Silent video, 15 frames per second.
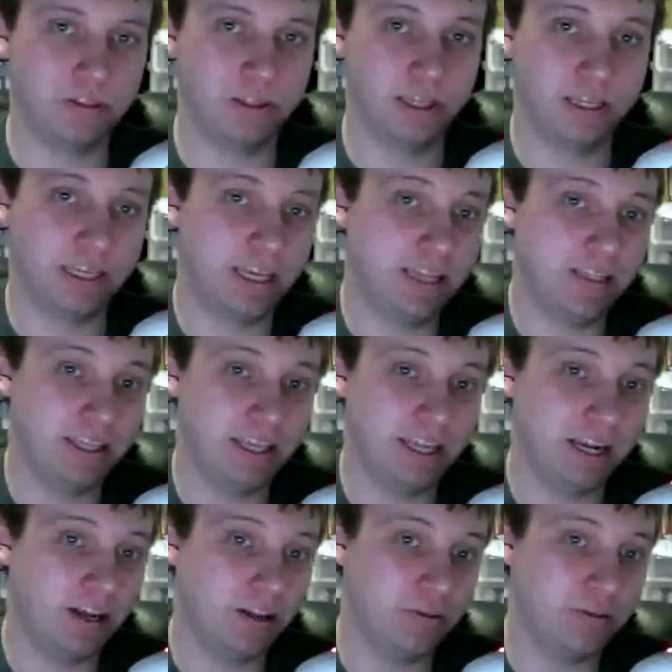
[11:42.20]
the kit taken
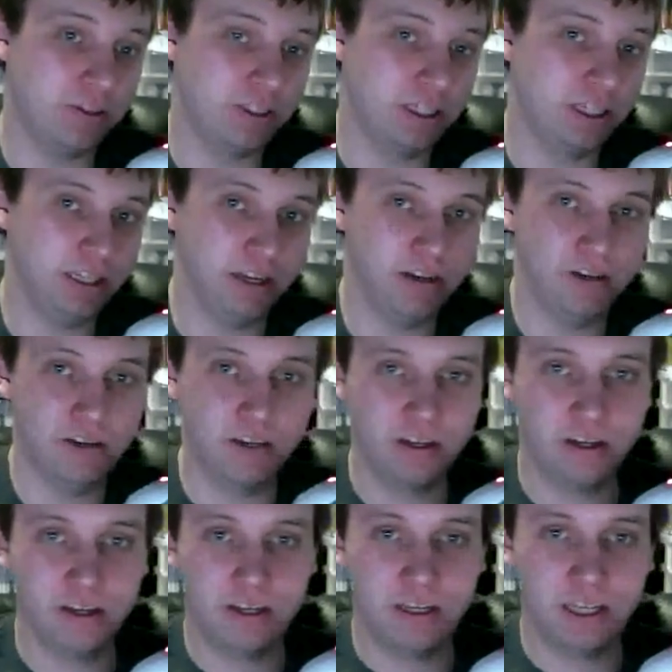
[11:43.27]
out of the machine.
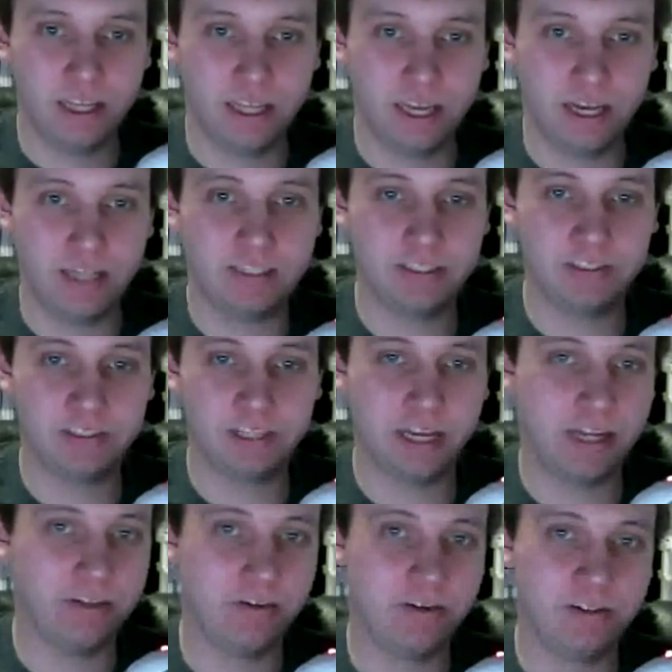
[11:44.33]
I
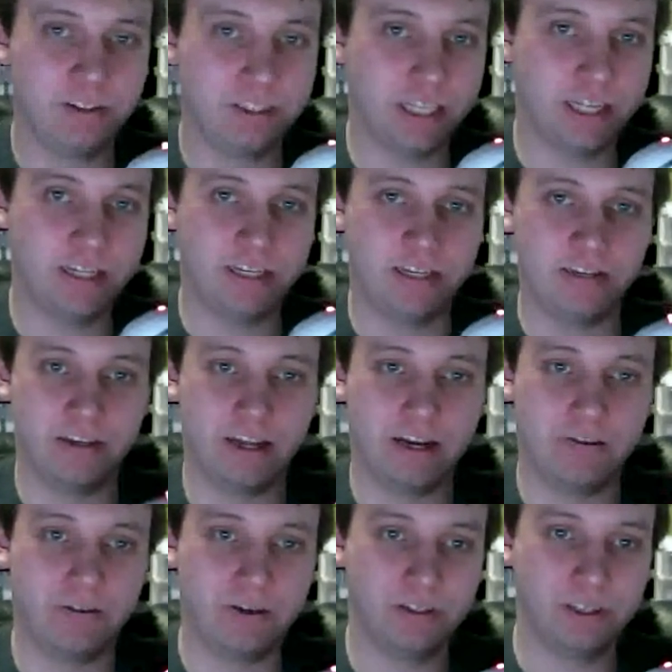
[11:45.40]
don't understand it. I
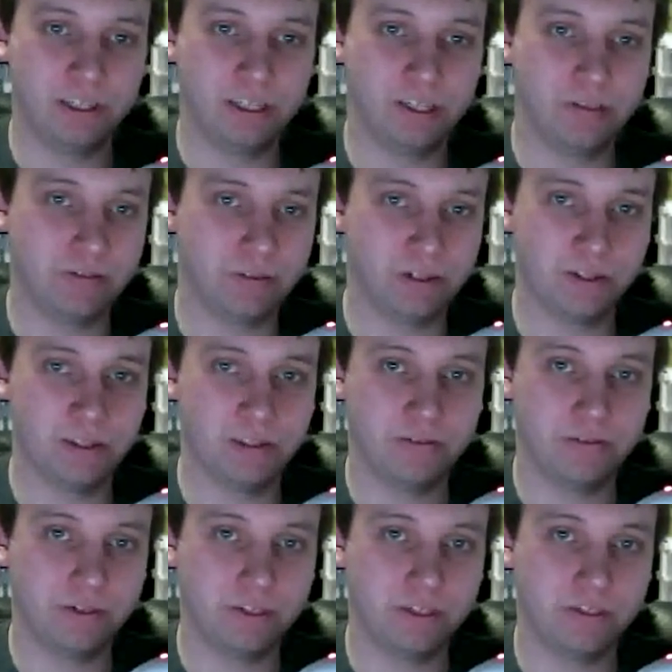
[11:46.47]

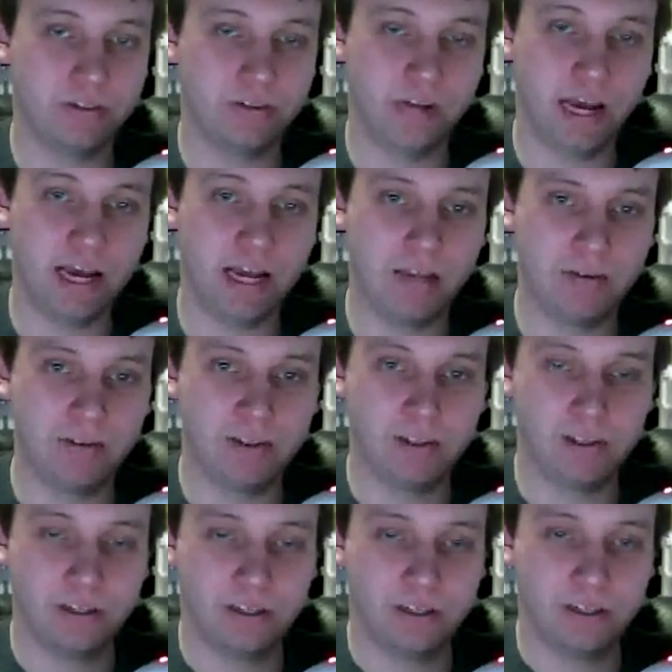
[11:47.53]
really do not.
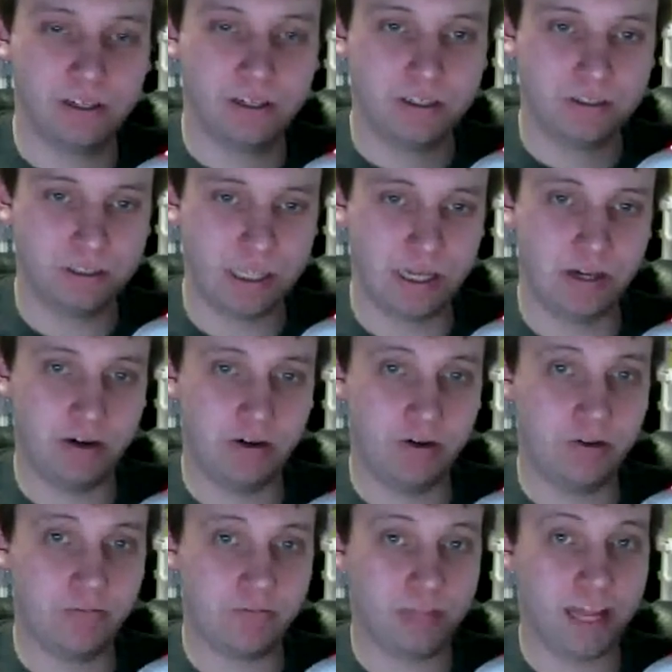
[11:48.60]

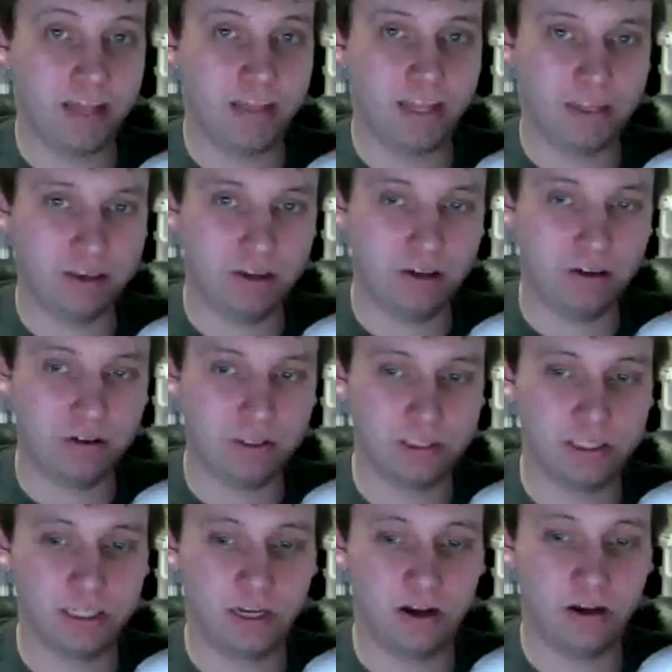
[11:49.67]
So on that
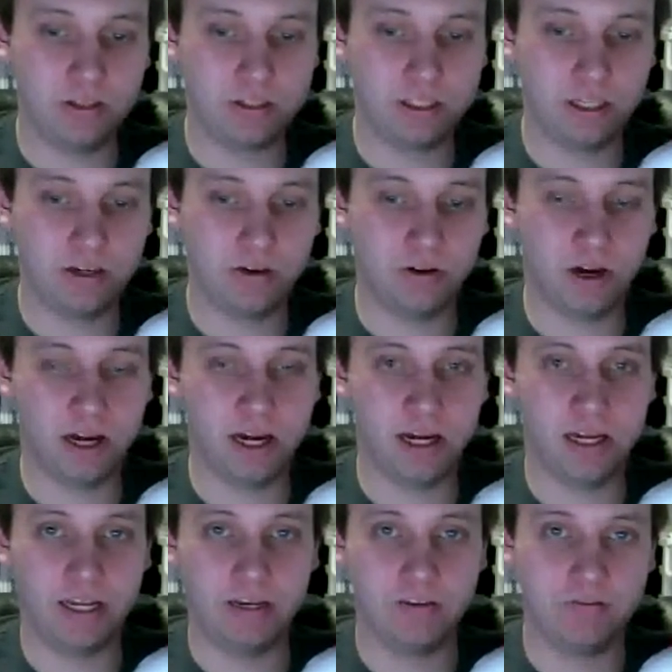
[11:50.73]
note, also
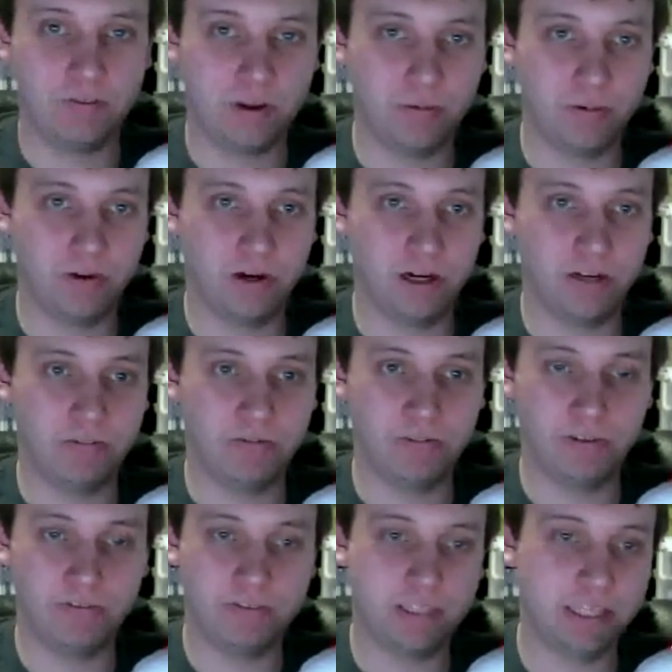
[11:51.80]
on February
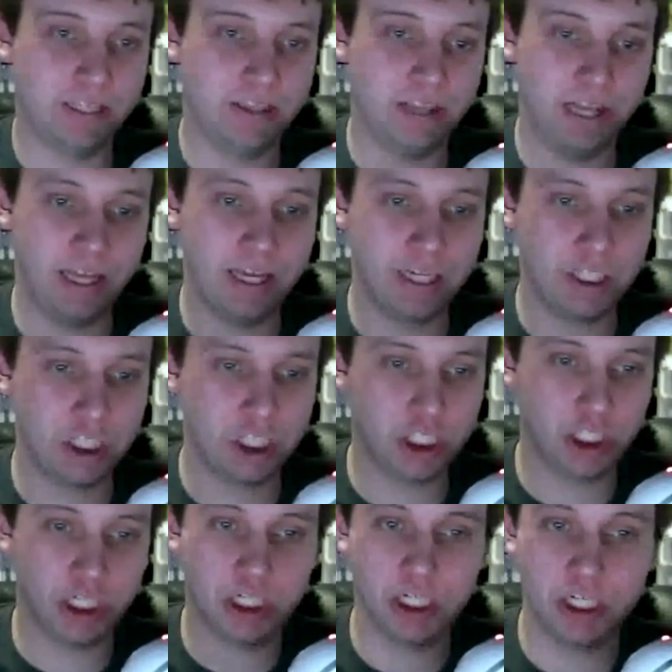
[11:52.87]
15th-ish